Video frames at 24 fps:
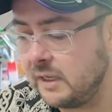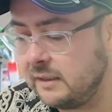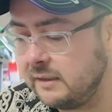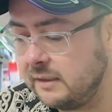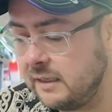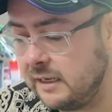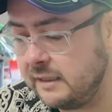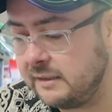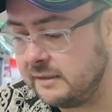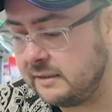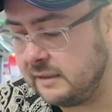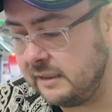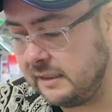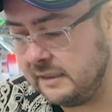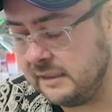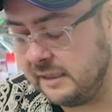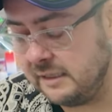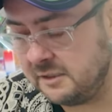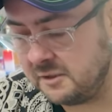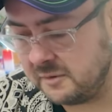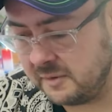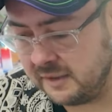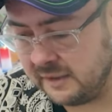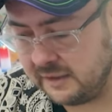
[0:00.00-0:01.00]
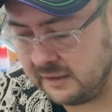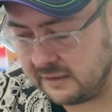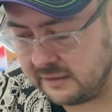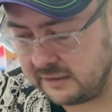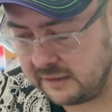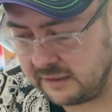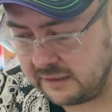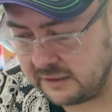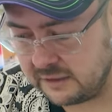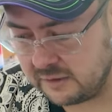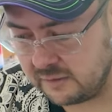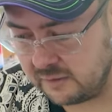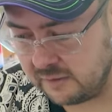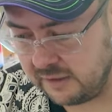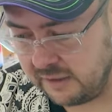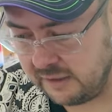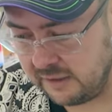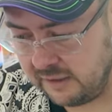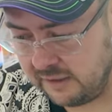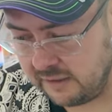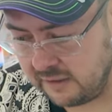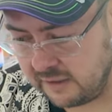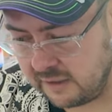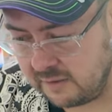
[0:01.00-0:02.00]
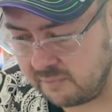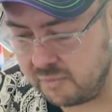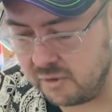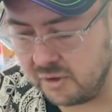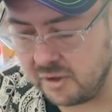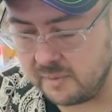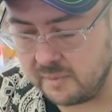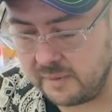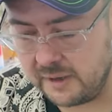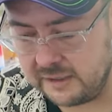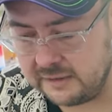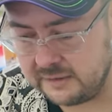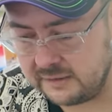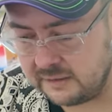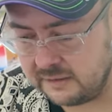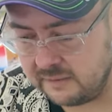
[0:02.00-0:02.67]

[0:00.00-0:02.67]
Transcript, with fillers: And that's in a 20th century uh, book by